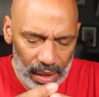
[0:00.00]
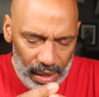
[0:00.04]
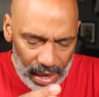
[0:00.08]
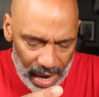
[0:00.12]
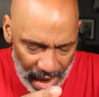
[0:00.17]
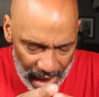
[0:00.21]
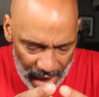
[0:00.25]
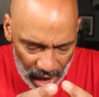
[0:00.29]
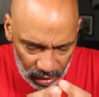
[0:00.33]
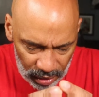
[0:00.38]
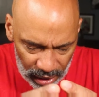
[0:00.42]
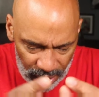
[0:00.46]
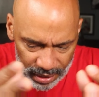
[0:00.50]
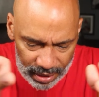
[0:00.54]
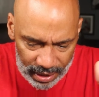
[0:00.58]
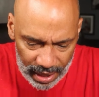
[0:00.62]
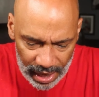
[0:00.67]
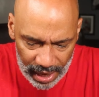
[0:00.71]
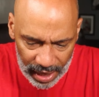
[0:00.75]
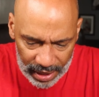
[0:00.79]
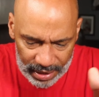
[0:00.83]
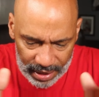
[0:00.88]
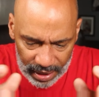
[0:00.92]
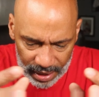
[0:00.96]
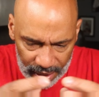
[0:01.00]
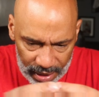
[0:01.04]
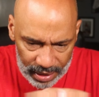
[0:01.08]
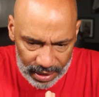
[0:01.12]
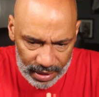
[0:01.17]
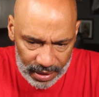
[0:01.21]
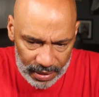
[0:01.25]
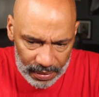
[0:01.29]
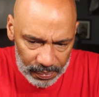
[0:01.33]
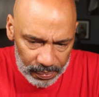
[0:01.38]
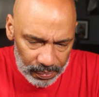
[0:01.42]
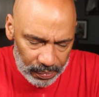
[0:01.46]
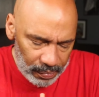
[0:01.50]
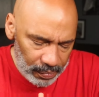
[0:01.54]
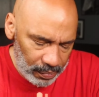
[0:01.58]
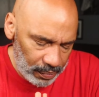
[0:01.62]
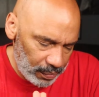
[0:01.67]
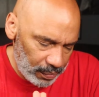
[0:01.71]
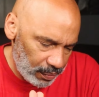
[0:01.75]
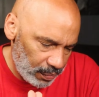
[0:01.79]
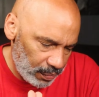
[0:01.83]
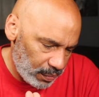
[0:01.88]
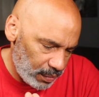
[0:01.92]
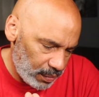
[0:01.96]
Now, let's get into this.
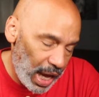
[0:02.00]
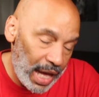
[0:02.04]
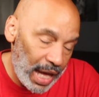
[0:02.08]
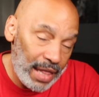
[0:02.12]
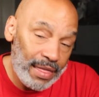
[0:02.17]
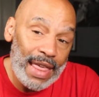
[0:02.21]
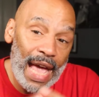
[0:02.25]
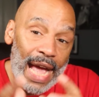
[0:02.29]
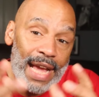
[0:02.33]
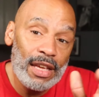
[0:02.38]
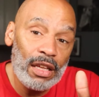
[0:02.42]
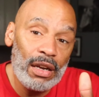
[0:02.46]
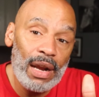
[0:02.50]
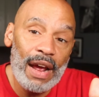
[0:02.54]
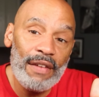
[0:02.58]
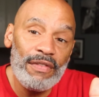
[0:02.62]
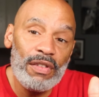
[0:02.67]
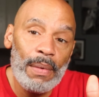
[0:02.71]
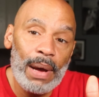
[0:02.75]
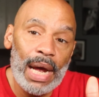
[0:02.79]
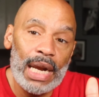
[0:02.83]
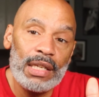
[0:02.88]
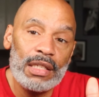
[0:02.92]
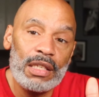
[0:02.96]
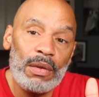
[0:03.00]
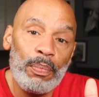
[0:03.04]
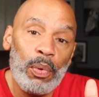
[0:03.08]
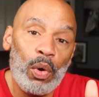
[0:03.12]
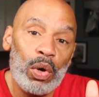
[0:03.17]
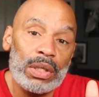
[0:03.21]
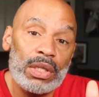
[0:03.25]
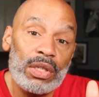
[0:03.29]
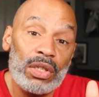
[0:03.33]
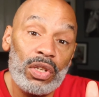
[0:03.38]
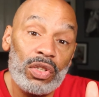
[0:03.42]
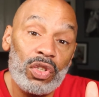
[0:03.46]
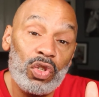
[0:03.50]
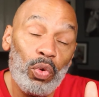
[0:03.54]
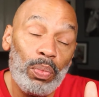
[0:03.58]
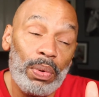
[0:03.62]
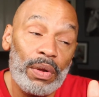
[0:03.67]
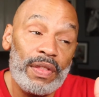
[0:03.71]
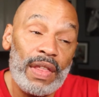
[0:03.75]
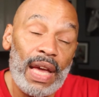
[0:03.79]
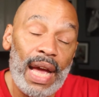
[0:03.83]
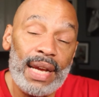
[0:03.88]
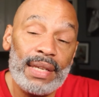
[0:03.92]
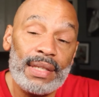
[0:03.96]
And thank you to everybody who supports in the super
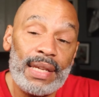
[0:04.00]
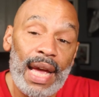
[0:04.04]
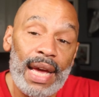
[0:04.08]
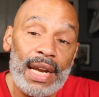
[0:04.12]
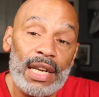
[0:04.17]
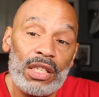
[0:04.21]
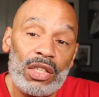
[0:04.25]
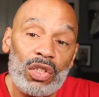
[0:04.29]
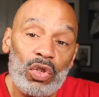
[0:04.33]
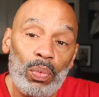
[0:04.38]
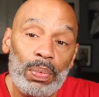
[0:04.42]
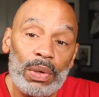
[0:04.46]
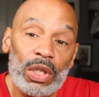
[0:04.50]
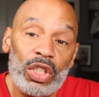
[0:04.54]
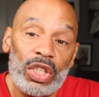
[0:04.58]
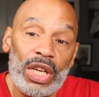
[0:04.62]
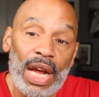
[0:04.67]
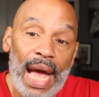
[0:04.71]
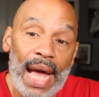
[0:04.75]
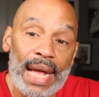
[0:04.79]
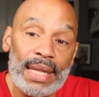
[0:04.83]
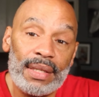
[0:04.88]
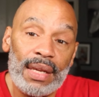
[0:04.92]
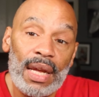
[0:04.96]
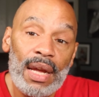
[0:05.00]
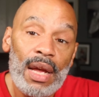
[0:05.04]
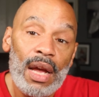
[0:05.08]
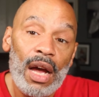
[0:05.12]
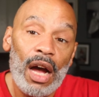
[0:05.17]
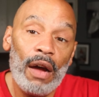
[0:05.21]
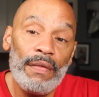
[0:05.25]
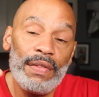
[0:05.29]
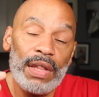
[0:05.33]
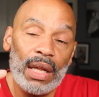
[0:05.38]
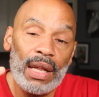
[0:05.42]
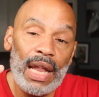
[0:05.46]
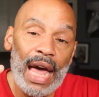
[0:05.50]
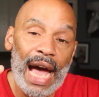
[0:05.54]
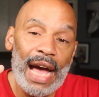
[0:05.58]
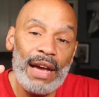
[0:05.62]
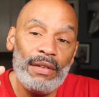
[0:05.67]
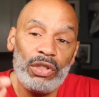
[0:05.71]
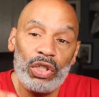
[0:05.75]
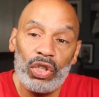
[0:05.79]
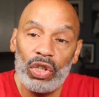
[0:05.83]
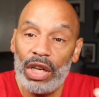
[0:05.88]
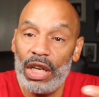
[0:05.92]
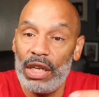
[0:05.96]
thanks and the super chats of the
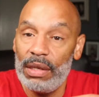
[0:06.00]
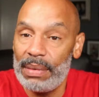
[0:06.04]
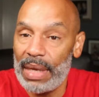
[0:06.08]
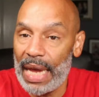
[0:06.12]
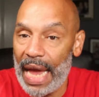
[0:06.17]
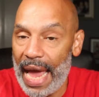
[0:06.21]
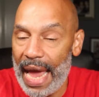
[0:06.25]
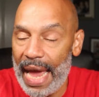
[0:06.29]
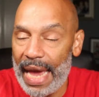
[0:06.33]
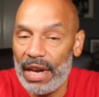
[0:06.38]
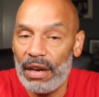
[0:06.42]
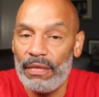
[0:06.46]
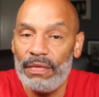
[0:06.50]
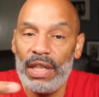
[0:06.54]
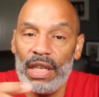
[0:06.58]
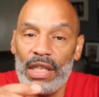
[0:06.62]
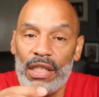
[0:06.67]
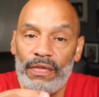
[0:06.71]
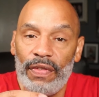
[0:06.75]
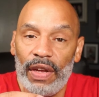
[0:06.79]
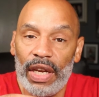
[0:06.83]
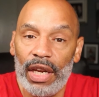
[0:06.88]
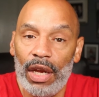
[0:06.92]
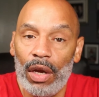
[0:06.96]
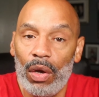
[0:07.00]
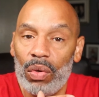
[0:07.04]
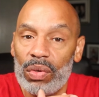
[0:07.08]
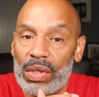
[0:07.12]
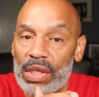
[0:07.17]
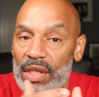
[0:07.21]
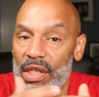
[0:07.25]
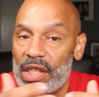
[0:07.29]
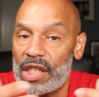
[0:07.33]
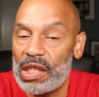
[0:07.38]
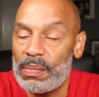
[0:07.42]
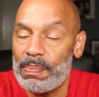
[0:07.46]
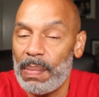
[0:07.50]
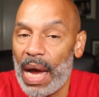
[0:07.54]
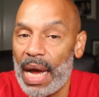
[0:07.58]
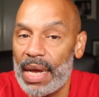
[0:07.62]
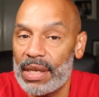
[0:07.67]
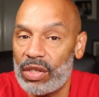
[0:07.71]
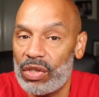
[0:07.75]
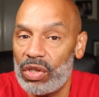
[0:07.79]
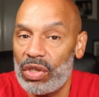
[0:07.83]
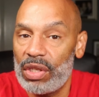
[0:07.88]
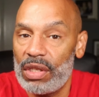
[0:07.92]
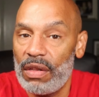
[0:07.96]
live streams and of these videos and
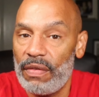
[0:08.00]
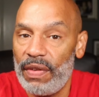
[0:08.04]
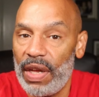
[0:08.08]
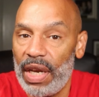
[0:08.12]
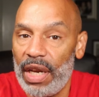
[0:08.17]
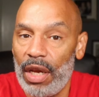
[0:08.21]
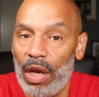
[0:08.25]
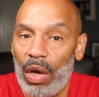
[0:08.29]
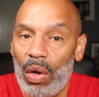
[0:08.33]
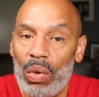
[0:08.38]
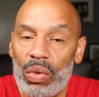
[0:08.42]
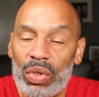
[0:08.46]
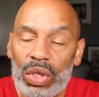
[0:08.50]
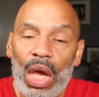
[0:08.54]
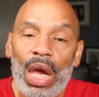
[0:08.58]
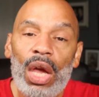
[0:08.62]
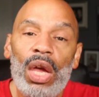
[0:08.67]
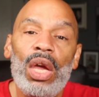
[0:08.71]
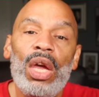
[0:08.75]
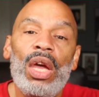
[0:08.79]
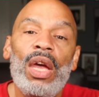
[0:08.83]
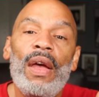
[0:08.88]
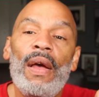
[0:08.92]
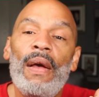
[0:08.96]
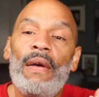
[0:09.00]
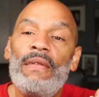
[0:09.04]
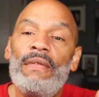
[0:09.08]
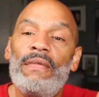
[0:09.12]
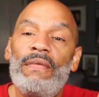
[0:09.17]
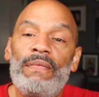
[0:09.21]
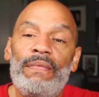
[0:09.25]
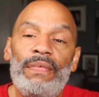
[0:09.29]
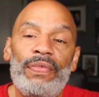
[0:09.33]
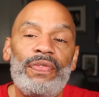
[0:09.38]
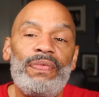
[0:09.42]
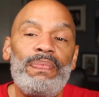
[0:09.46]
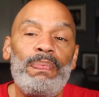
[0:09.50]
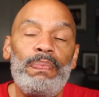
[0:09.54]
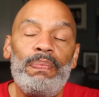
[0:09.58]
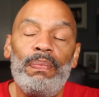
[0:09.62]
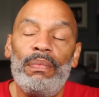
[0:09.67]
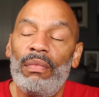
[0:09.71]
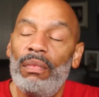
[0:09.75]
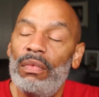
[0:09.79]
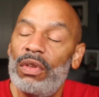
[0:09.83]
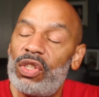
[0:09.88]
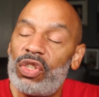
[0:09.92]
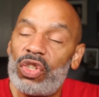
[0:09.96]
sponsors the videos.
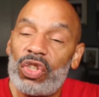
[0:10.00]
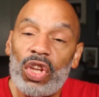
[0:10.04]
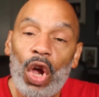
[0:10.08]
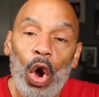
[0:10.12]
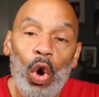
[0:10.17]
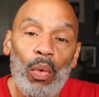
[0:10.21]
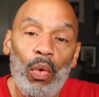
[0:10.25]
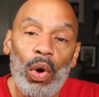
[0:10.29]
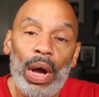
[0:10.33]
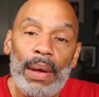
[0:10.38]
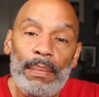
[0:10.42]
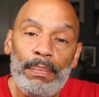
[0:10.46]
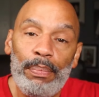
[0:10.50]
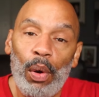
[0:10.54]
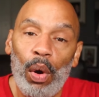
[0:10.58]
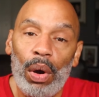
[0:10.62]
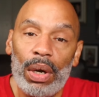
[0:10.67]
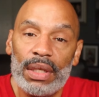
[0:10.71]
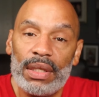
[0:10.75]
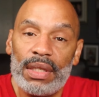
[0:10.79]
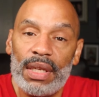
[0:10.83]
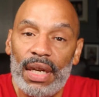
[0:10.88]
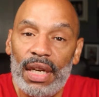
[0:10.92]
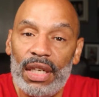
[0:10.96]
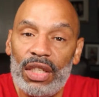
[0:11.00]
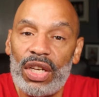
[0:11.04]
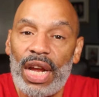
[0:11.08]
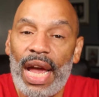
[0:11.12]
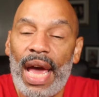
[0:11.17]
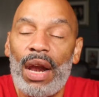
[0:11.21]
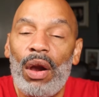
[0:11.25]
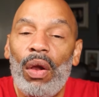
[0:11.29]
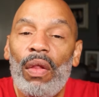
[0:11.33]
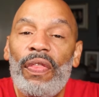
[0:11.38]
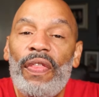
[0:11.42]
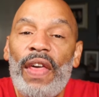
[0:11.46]
So important to the channel.